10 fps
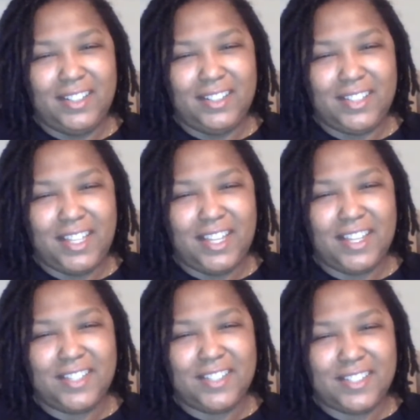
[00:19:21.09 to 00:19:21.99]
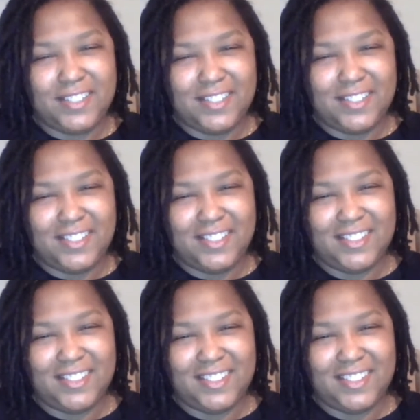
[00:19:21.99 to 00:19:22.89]

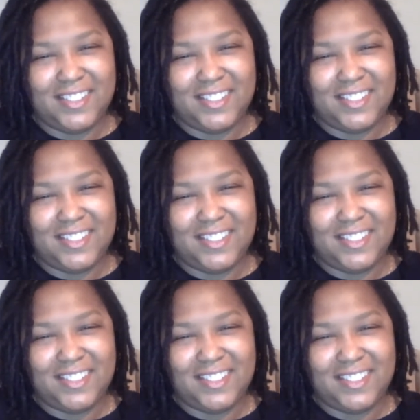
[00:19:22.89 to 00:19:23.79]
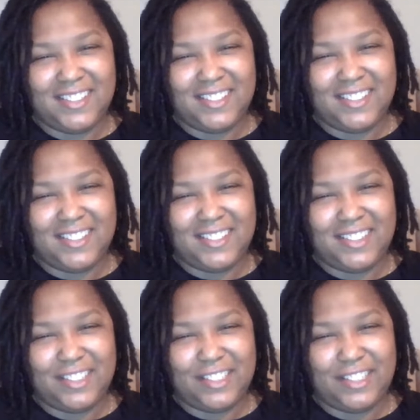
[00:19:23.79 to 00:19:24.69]

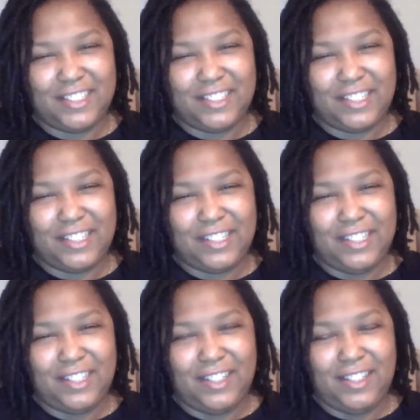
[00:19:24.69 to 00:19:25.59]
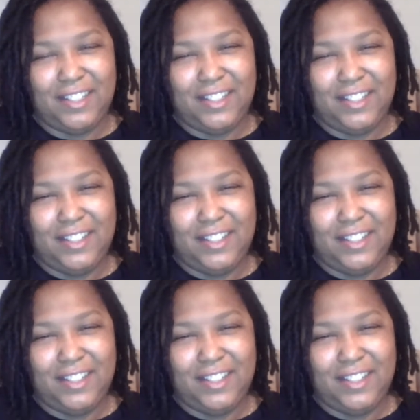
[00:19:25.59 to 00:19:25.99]
(not speaking)